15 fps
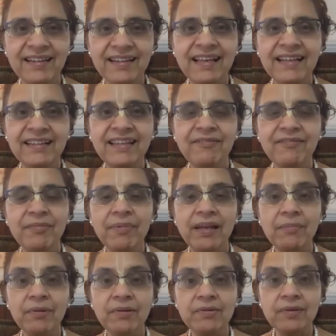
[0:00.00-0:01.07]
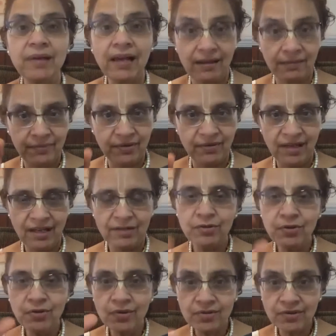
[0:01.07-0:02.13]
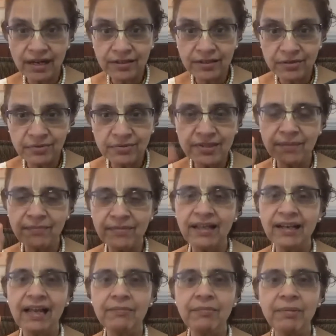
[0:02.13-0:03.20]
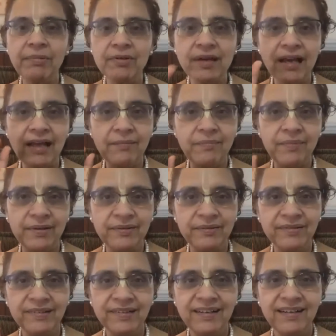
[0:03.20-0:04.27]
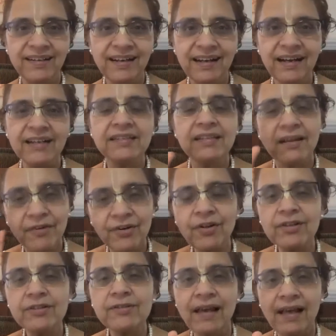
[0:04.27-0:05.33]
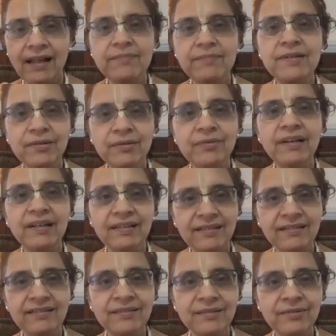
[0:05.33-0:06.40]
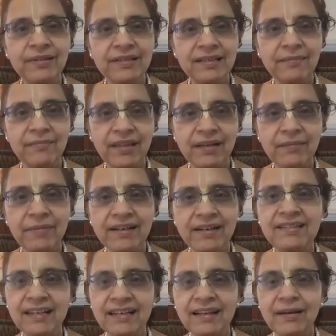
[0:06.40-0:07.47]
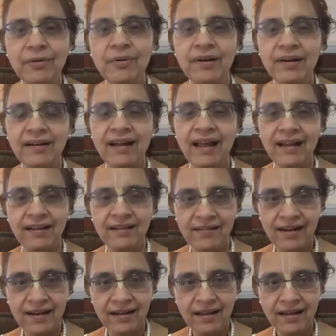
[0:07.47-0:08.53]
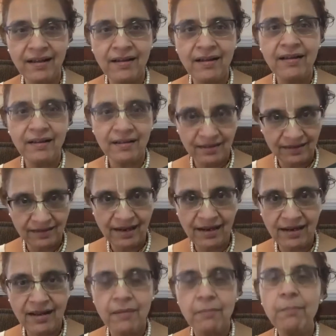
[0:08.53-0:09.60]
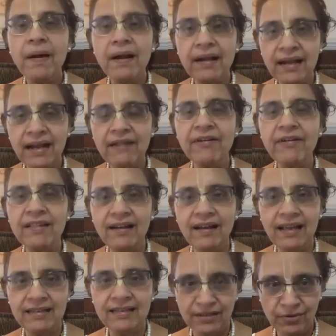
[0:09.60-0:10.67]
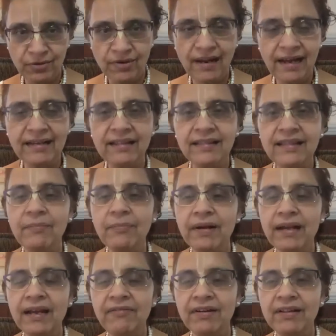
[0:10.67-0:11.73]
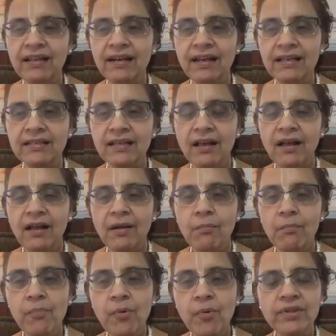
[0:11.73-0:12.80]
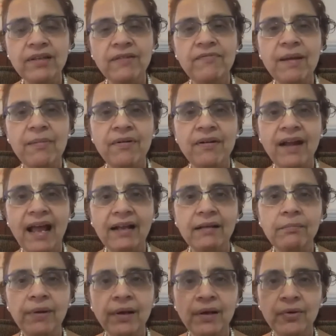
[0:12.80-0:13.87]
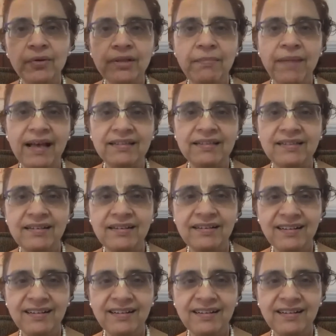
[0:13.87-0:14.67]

That they will be able to help you. So you're trying to do something and I'll be able to help you, right? A servant also helps you in doing something, but is at a lower rank, right? Right. But nevertheless, and you're right in that, but nevertheless, both of them rank below the master.